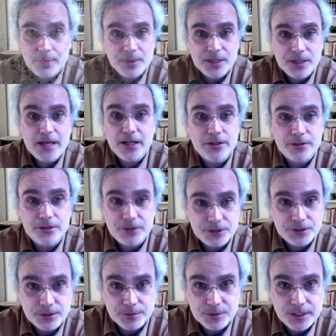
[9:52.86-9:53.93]
in any other
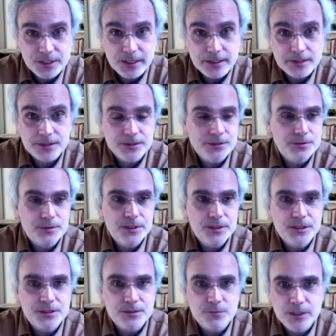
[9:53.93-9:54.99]
circumstance. We
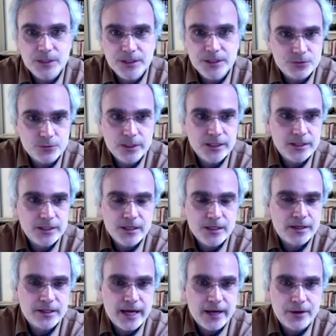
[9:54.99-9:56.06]
just really
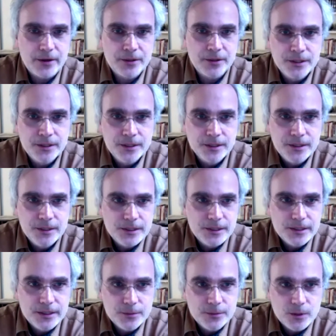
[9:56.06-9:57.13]
lucked out
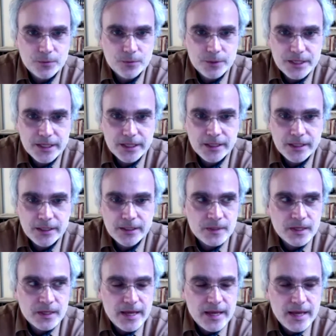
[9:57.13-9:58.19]
in what we did.
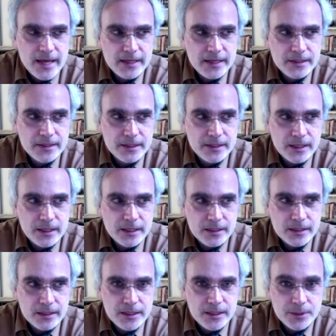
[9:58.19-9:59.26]
And
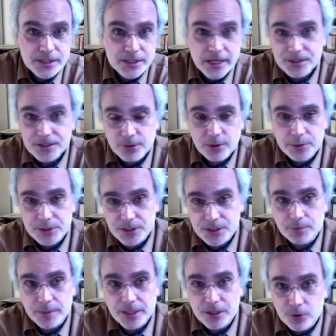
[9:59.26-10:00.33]
in which case, it would still
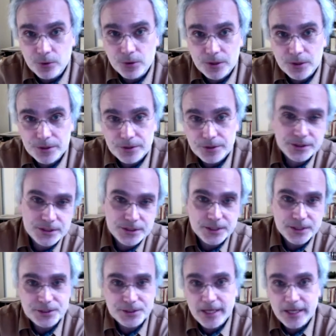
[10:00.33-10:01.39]
be cool, and you could still
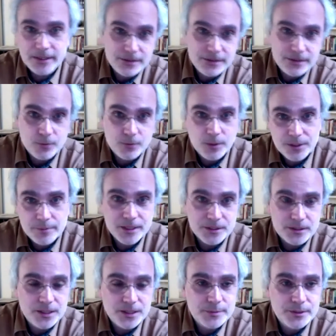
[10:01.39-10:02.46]
say,
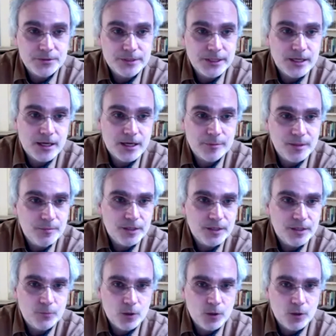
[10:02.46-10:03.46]
one-dimensional sp3 carbon, but what